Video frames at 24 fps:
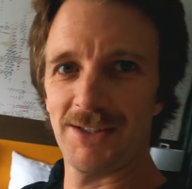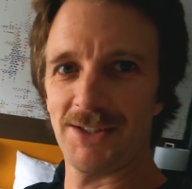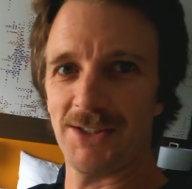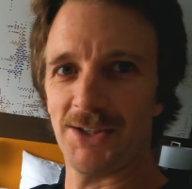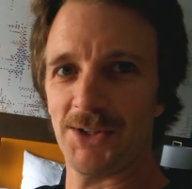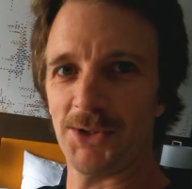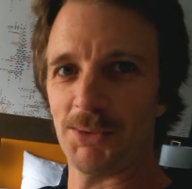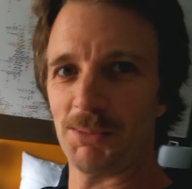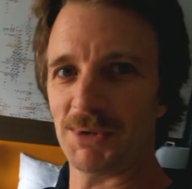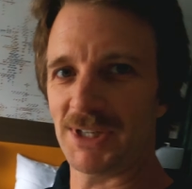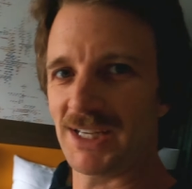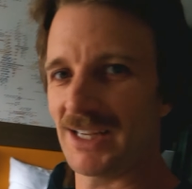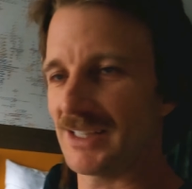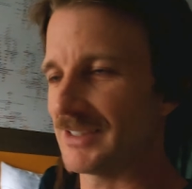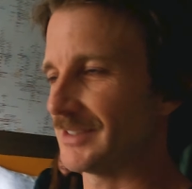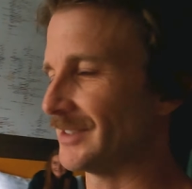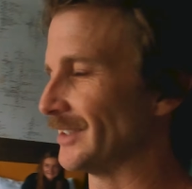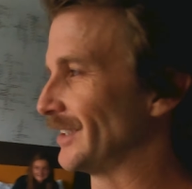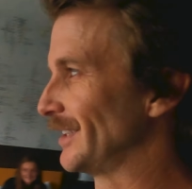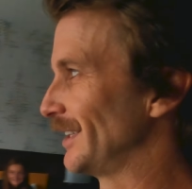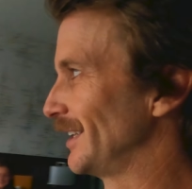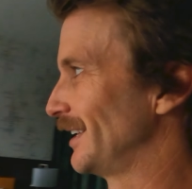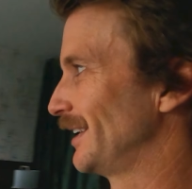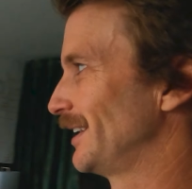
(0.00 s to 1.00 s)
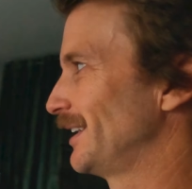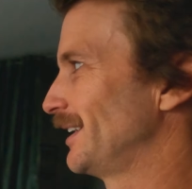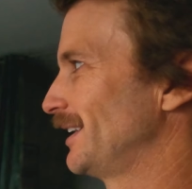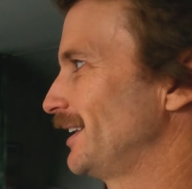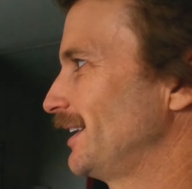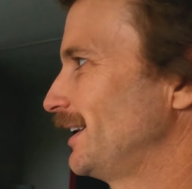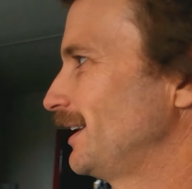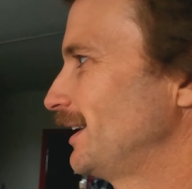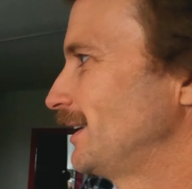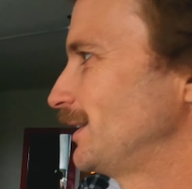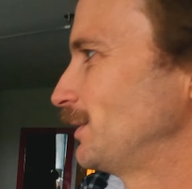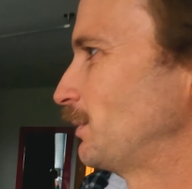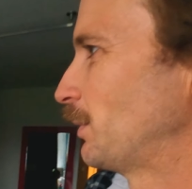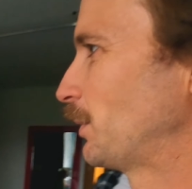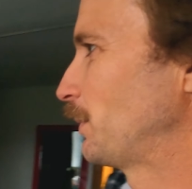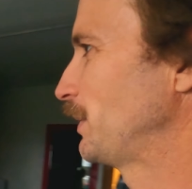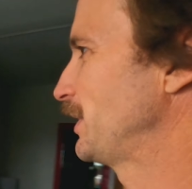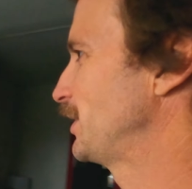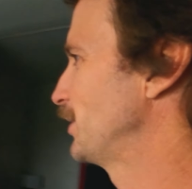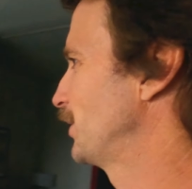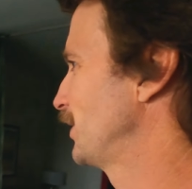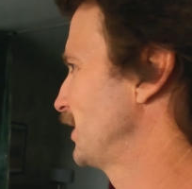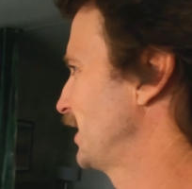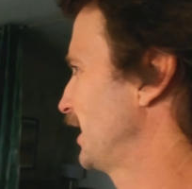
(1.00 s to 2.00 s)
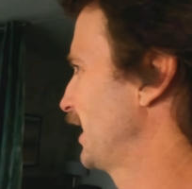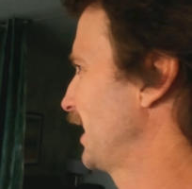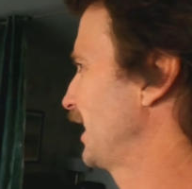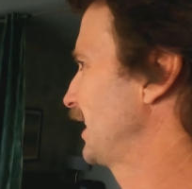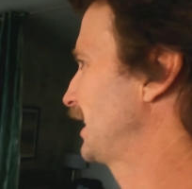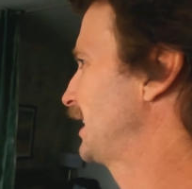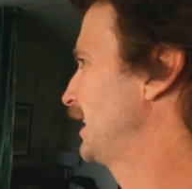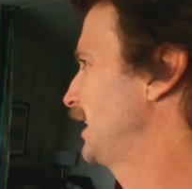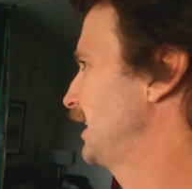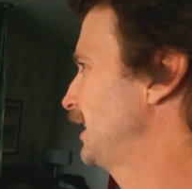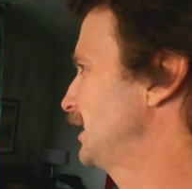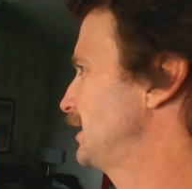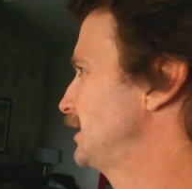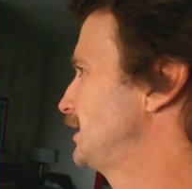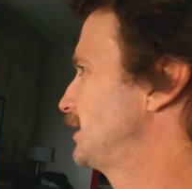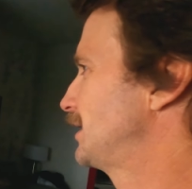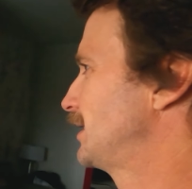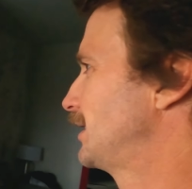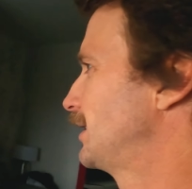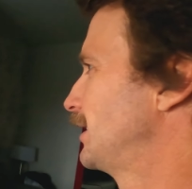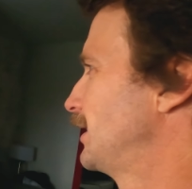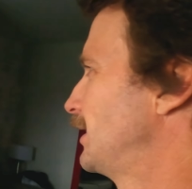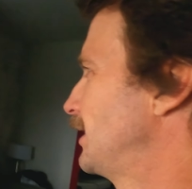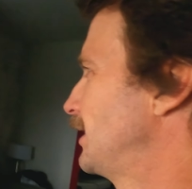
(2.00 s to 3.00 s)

Y'all know Mackenzie. What are we doing tonight, kids?